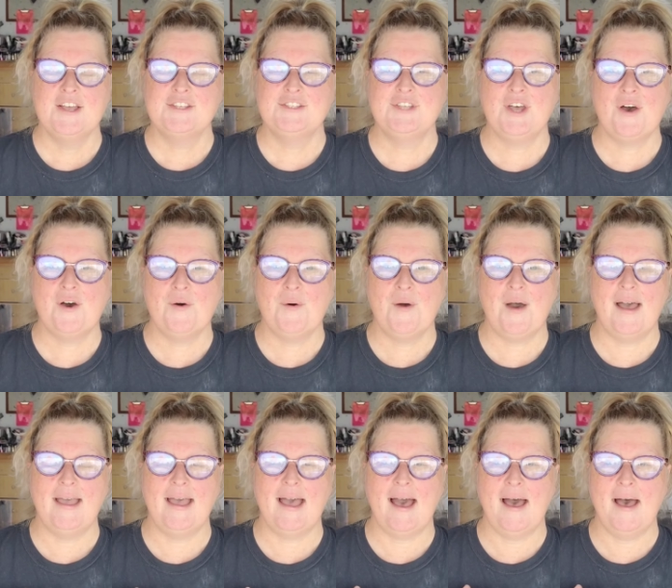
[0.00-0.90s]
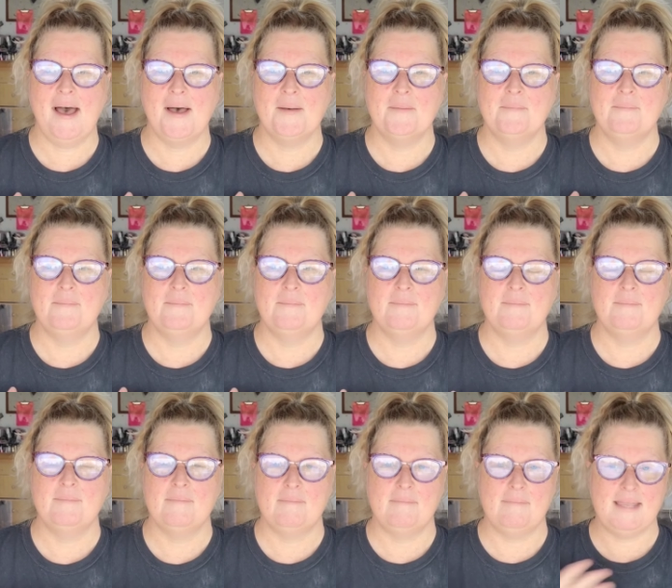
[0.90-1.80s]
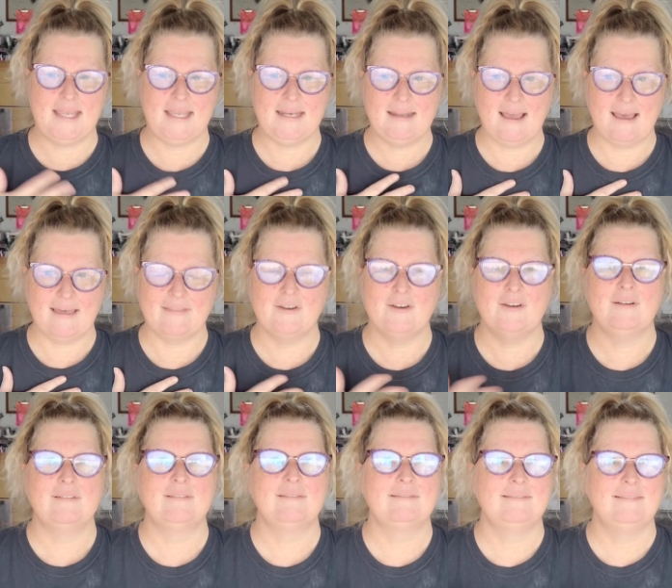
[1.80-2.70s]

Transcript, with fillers: So mean Heather,